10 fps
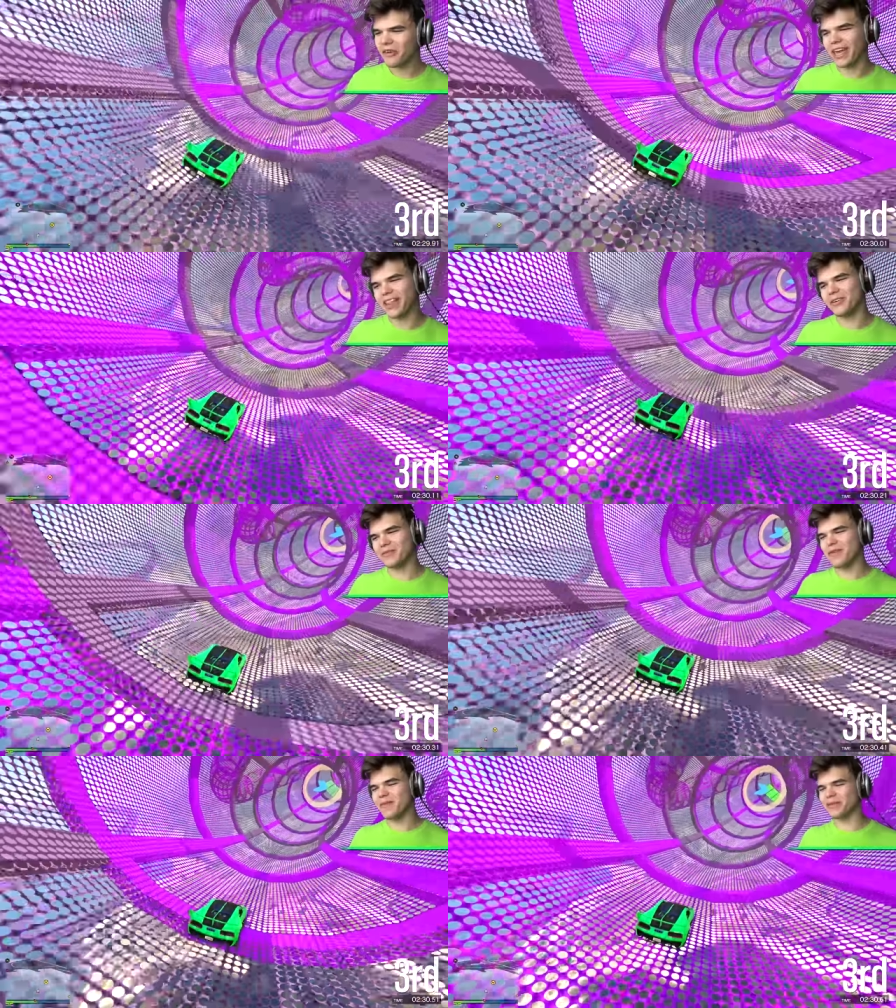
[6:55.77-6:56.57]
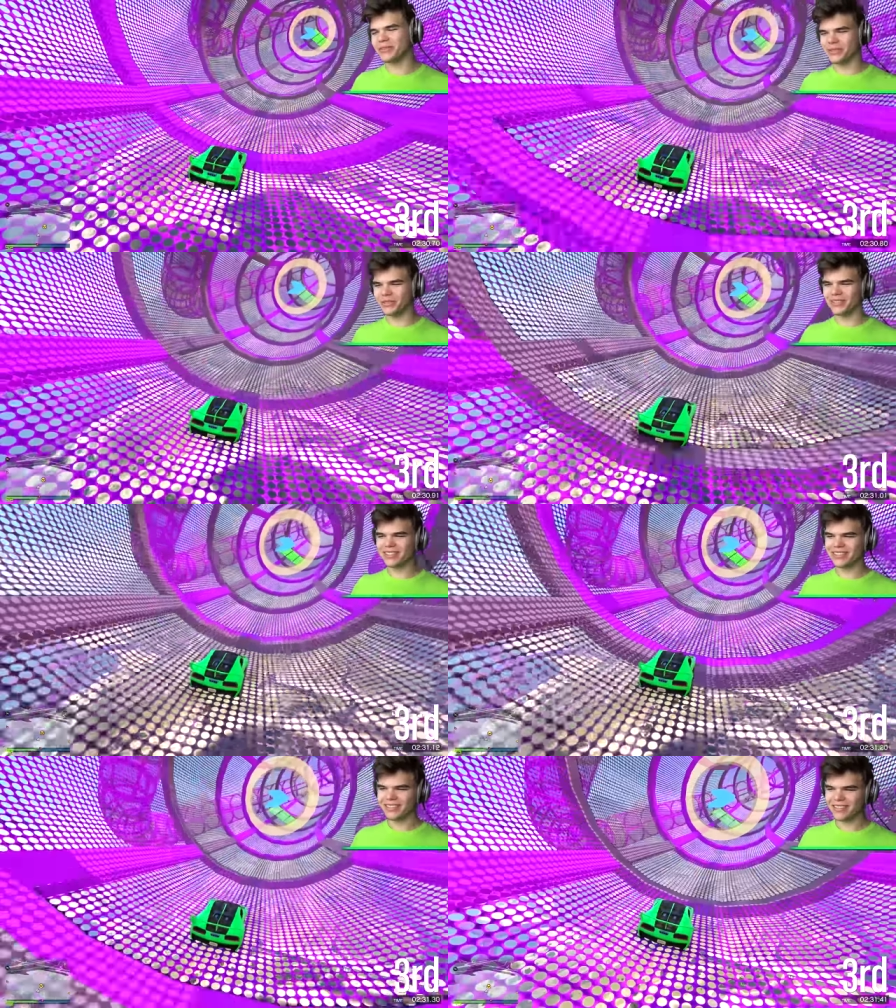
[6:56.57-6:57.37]
Okay, that was maybe a bit Billy, too rude.
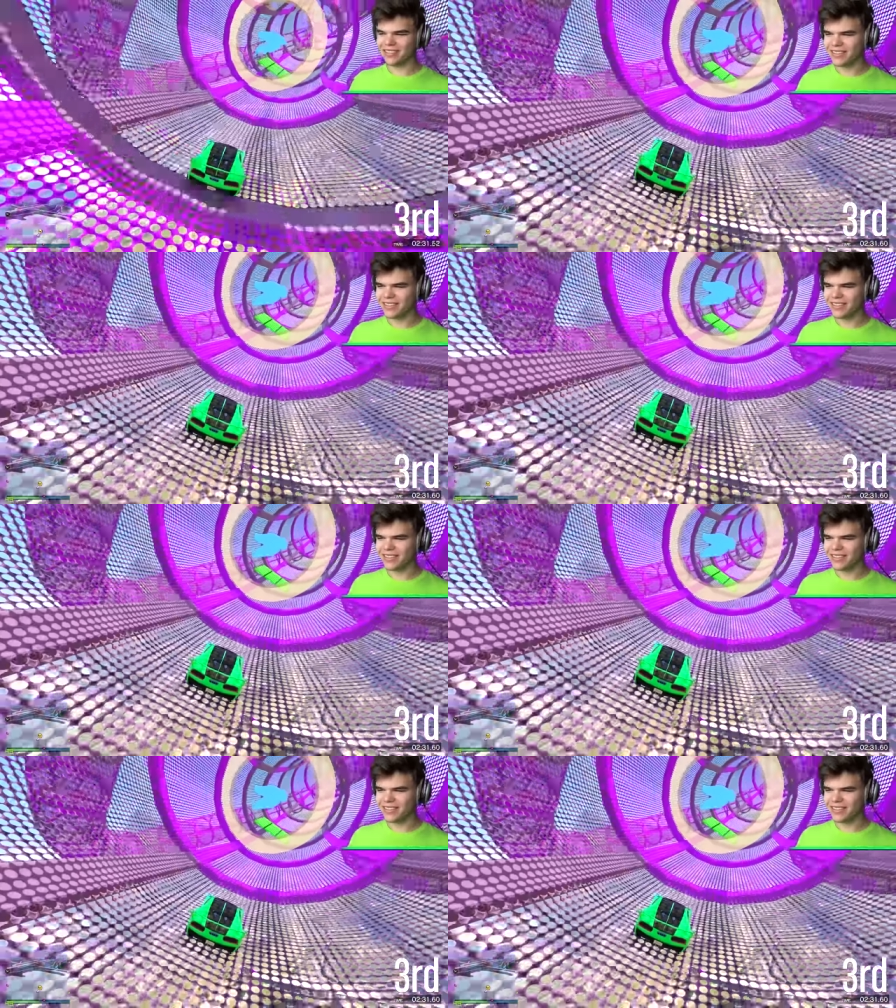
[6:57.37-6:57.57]
we were what?